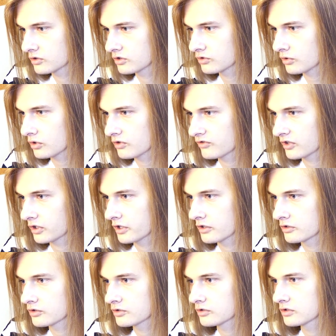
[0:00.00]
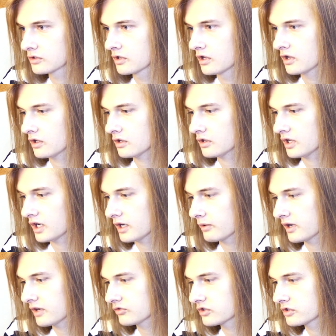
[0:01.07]
Sort of close, and I
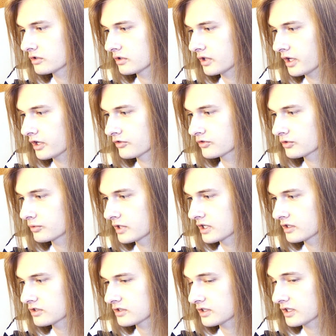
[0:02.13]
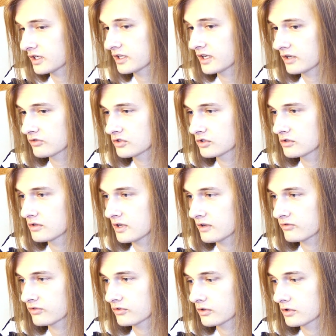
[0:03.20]
would have to do a lot of tweaks, and I'd have to do
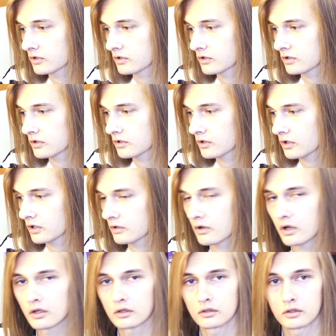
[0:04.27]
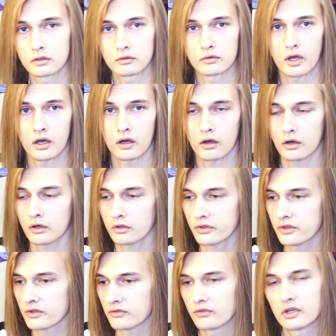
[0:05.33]
that for all
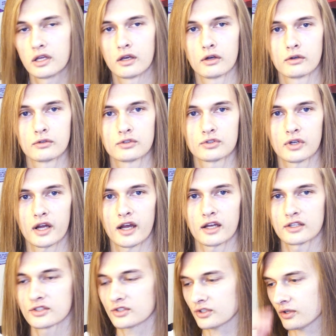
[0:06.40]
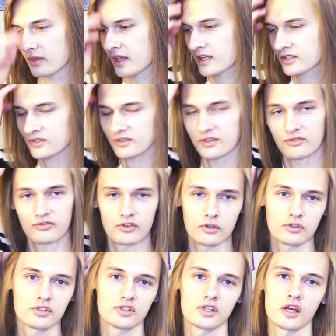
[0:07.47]
the video tracks. So that's the
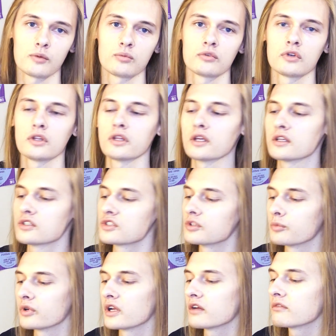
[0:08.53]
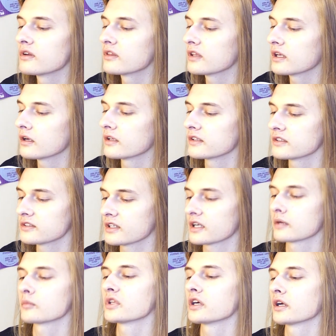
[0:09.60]
first step really, is to put everything on the
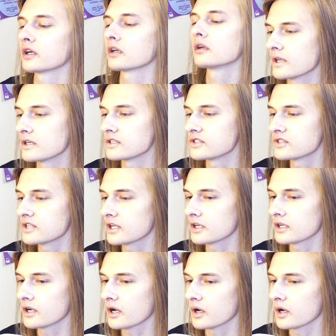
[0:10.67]
timeline and sync it